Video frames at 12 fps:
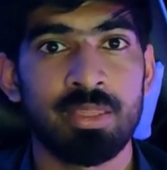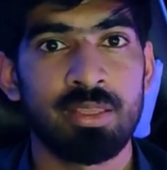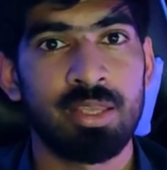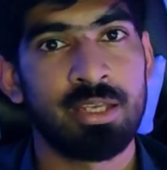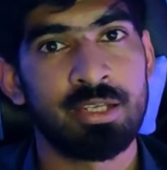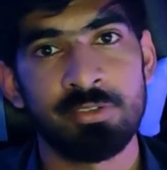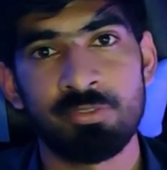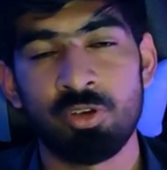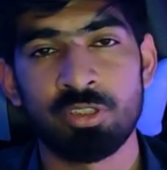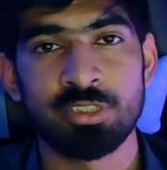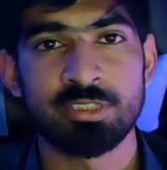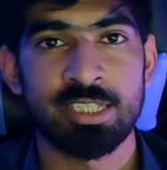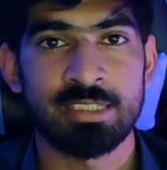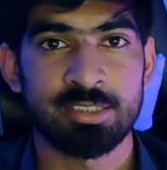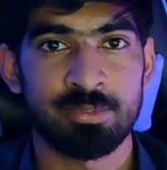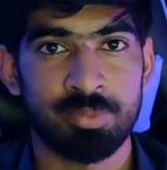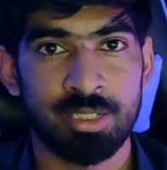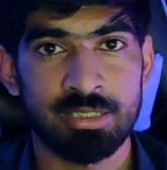And if all these checks
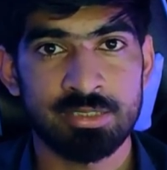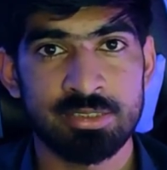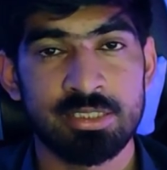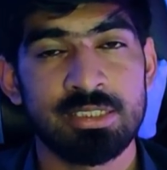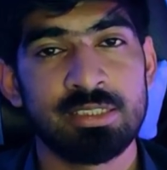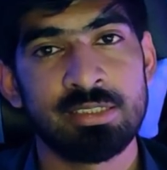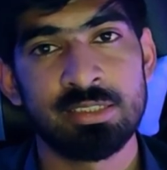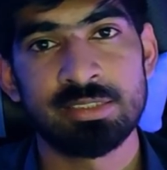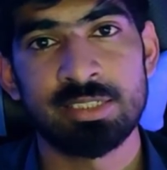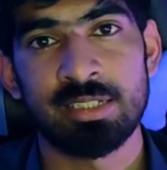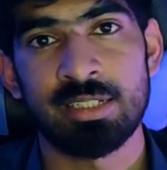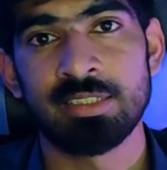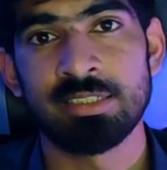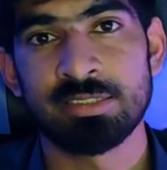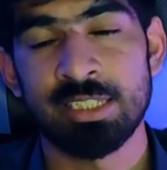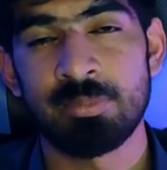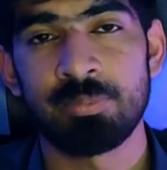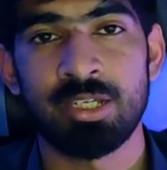are passed, this data is
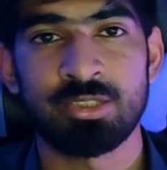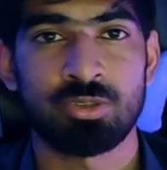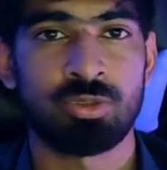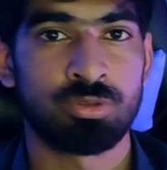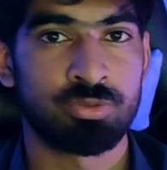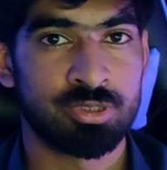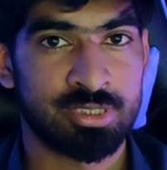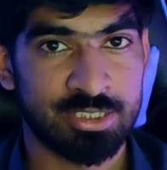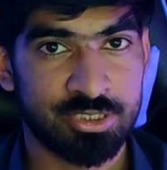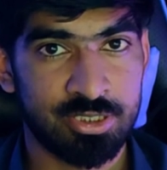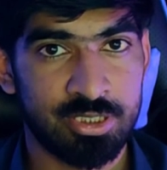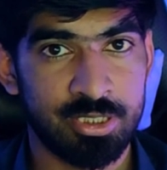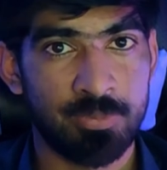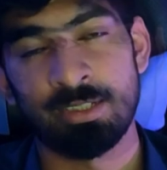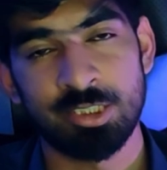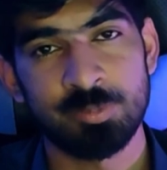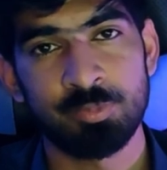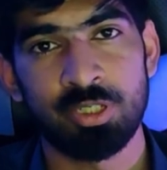then passed on to the session layer. At
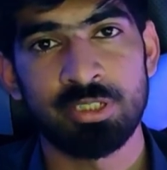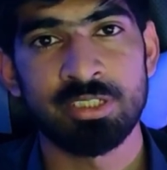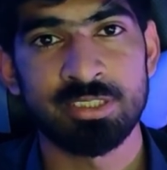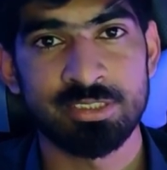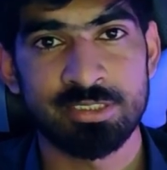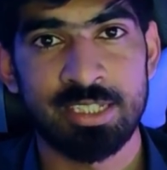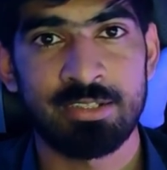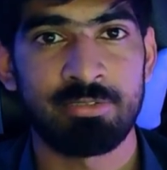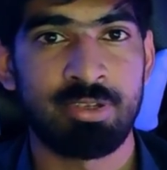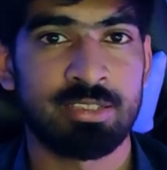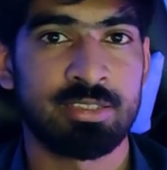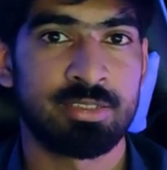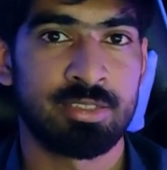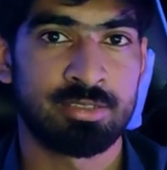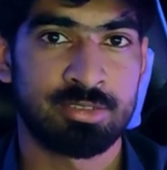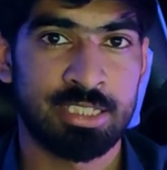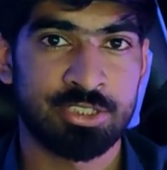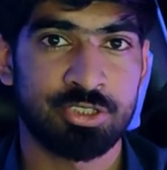this point, it is checked whether the
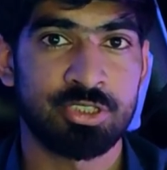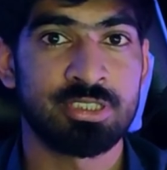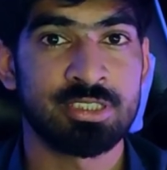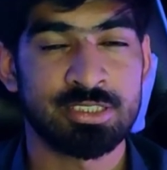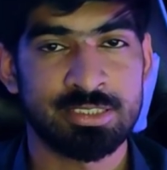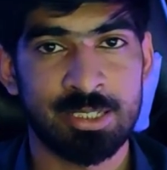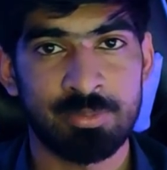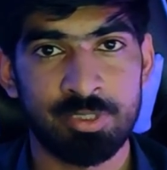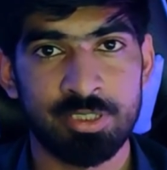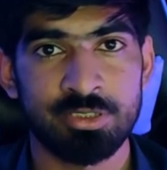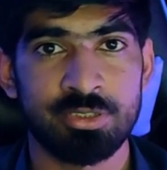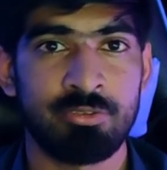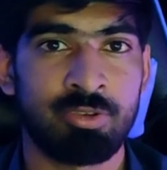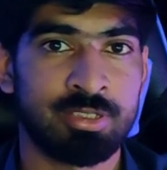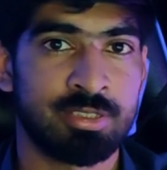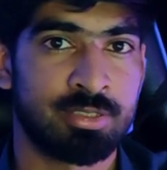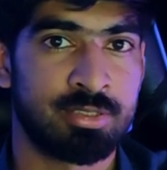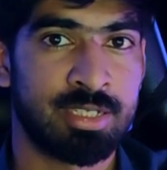session is established,
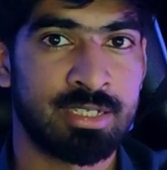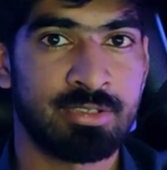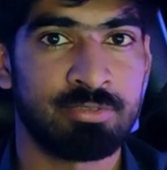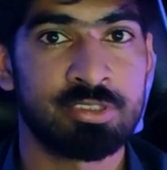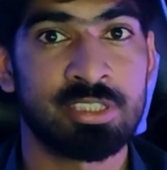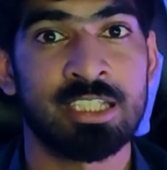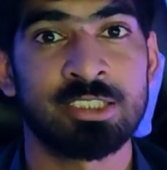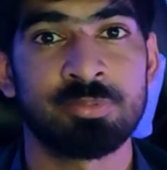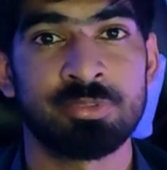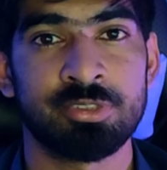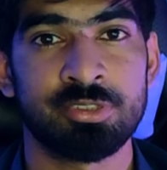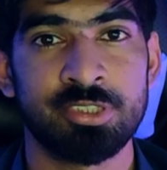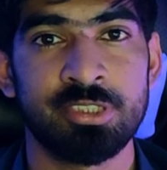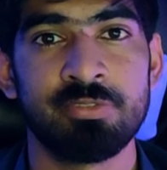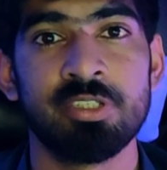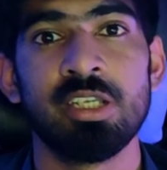whether the data which has been received